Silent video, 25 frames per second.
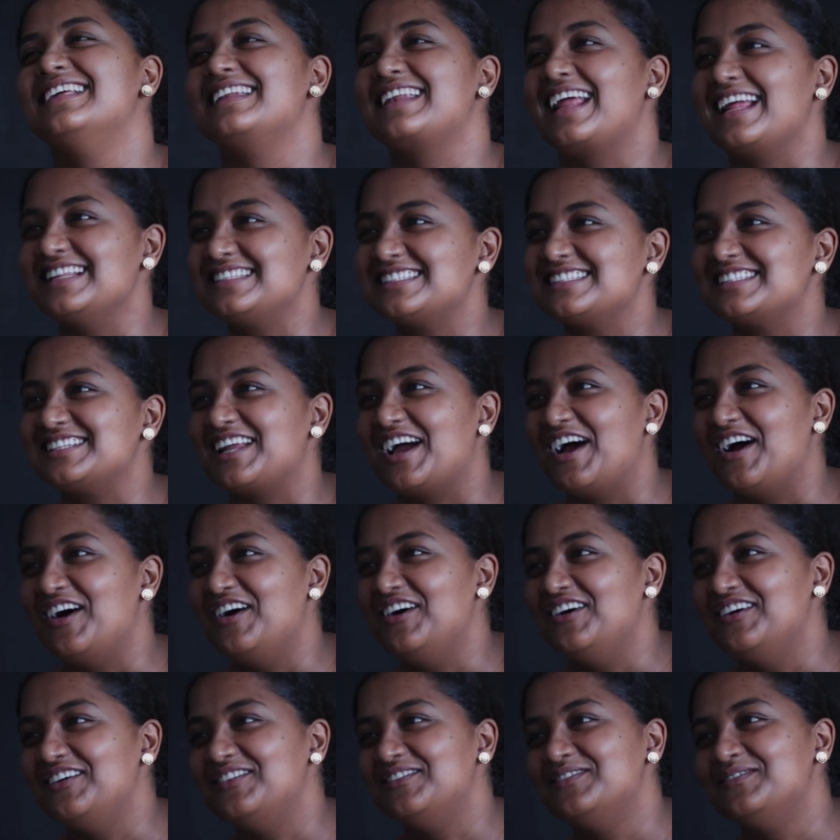Right
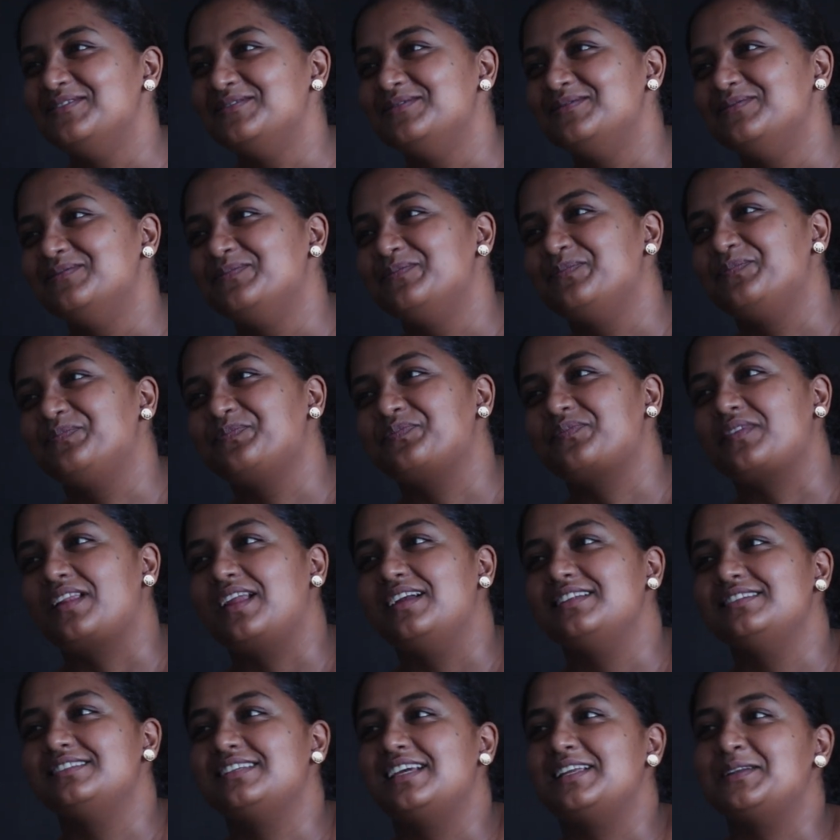now?
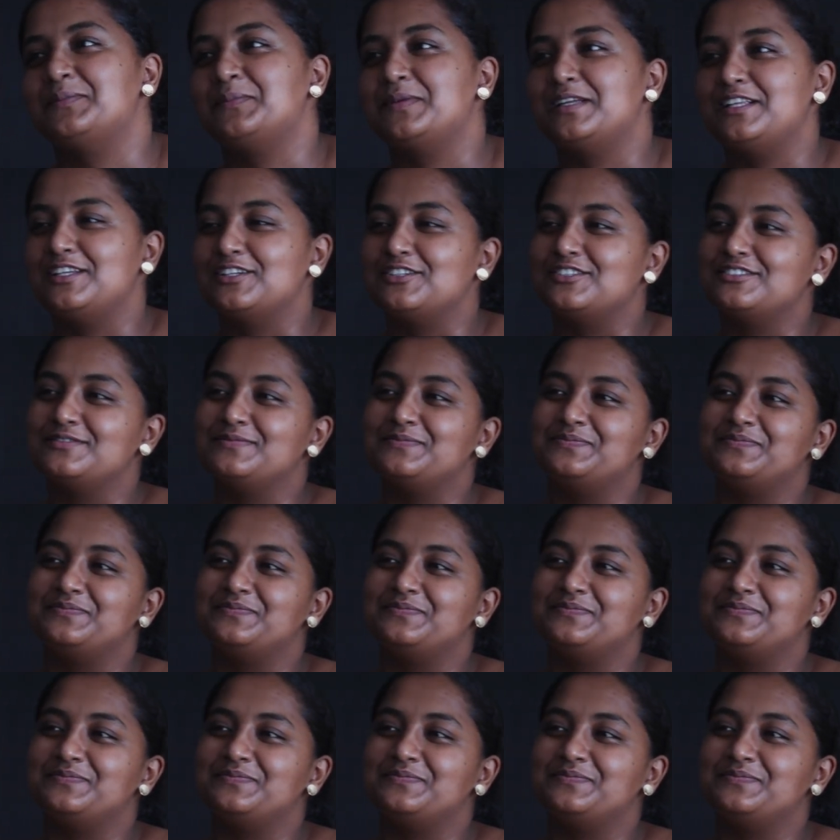10 billion.